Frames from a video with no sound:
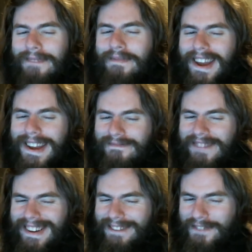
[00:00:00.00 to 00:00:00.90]
paid
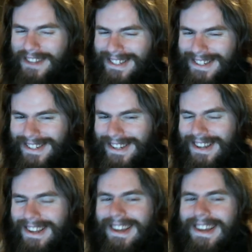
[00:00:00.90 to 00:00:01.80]
money for this
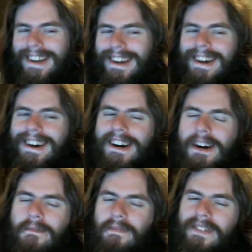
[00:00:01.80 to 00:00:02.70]
shit.
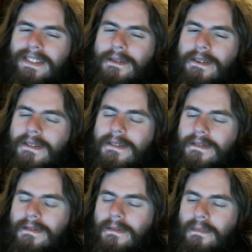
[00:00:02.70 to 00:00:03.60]
Um,
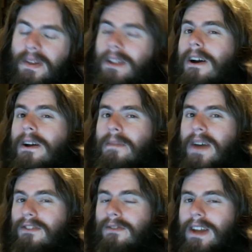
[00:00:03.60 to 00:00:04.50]
Pilar
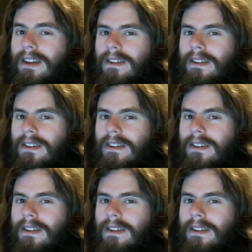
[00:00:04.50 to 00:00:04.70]
Petri,